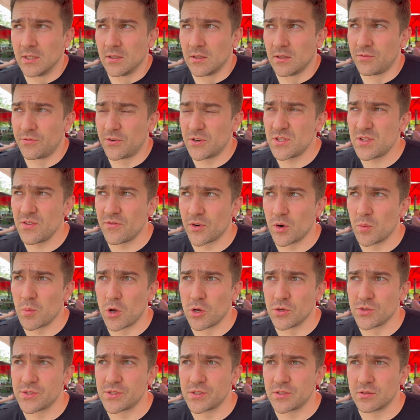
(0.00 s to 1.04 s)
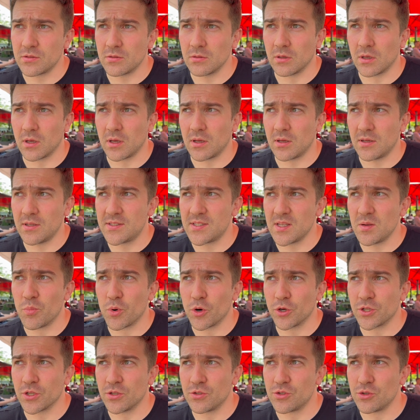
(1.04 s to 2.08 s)
First and foremost, it's
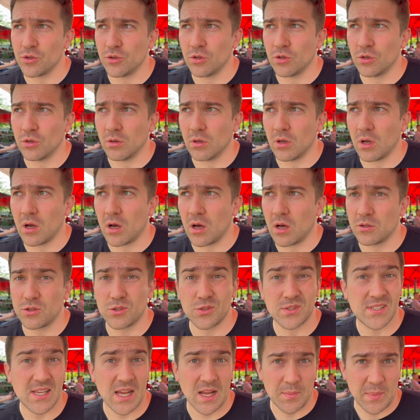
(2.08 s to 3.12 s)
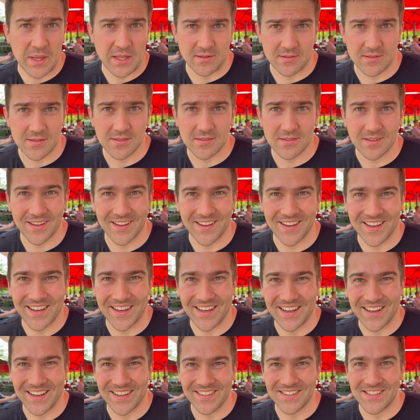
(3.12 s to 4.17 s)
important to segment
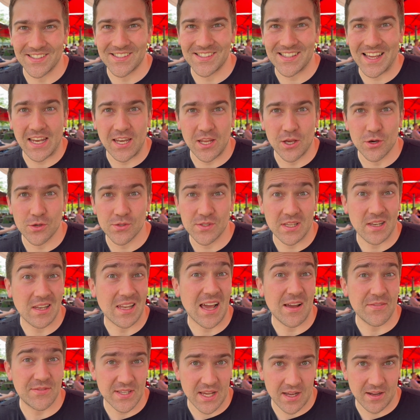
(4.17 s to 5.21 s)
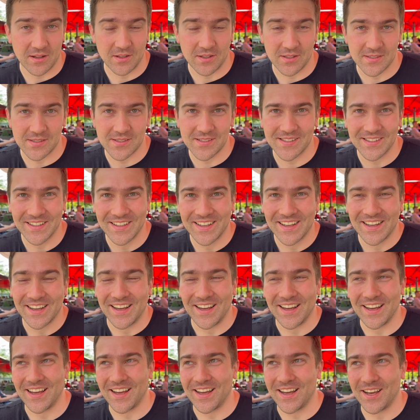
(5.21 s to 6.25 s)
the stadiums and life cycles
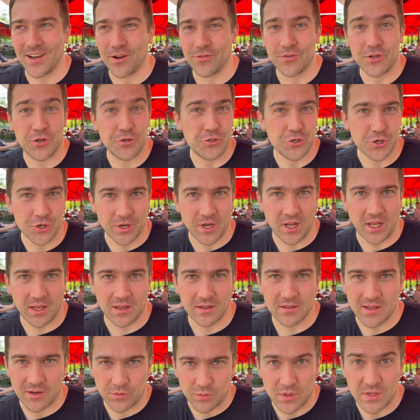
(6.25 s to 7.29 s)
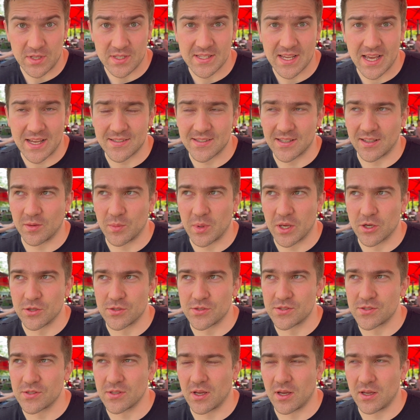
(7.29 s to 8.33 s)
of their journey that we're discussing,
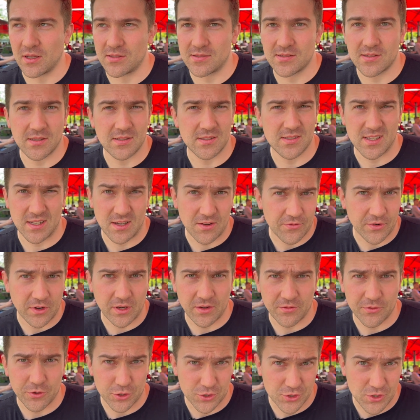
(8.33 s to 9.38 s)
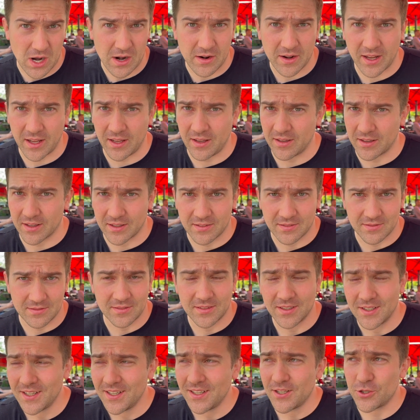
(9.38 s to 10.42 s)
because it's a different if you're starting and
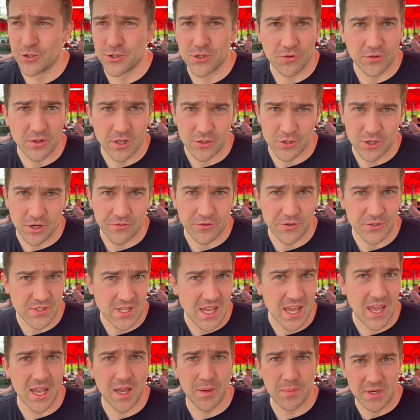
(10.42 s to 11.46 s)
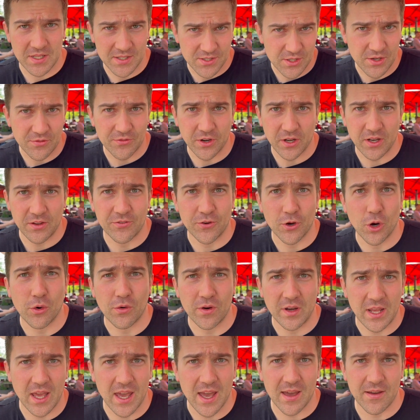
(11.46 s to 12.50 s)
you're soft launching your first game, and it's different if you
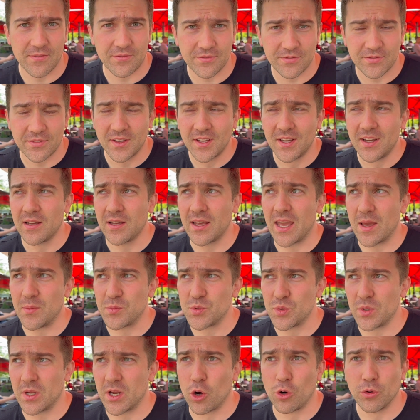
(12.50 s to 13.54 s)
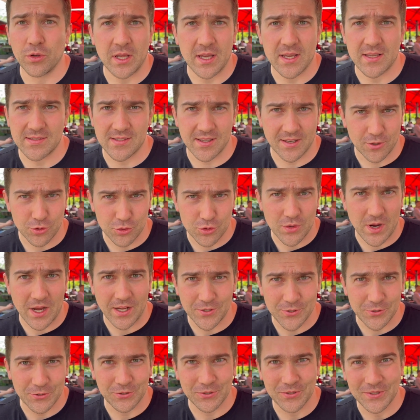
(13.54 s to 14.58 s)
already have games with audience, and you try
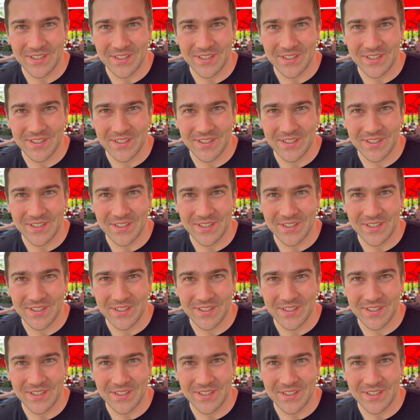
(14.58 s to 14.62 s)
to